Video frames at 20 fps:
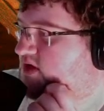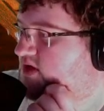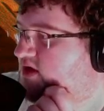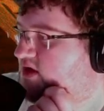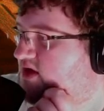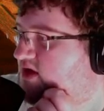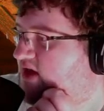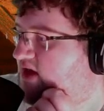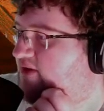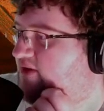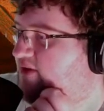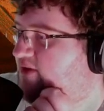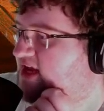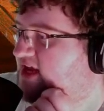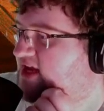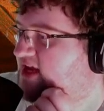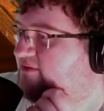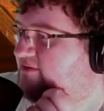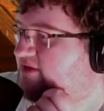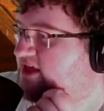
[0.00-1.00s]
Hey, we got
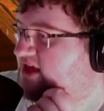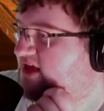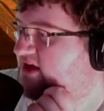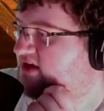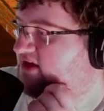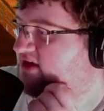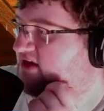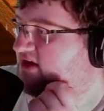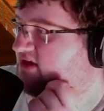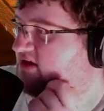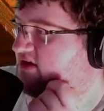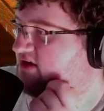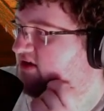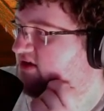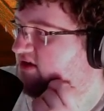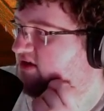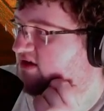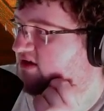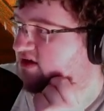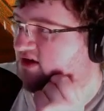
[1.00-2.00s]
Kamsky.
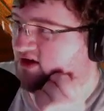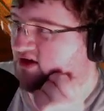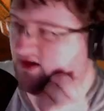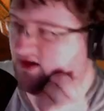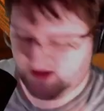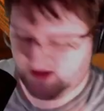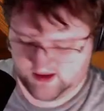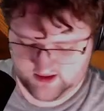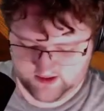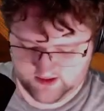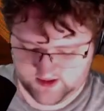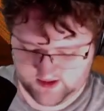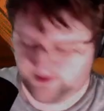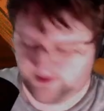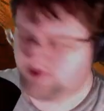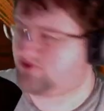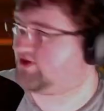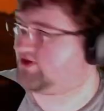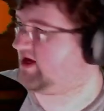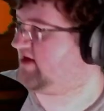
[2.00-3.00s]
Which means
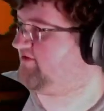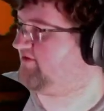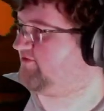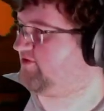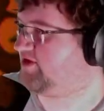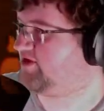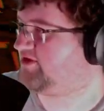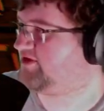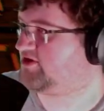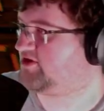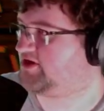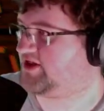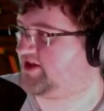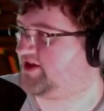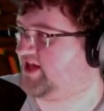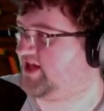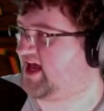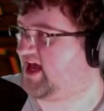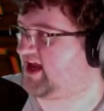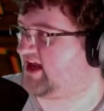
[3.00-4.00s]
we got a free search of the
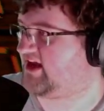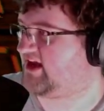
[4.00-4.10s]
deck.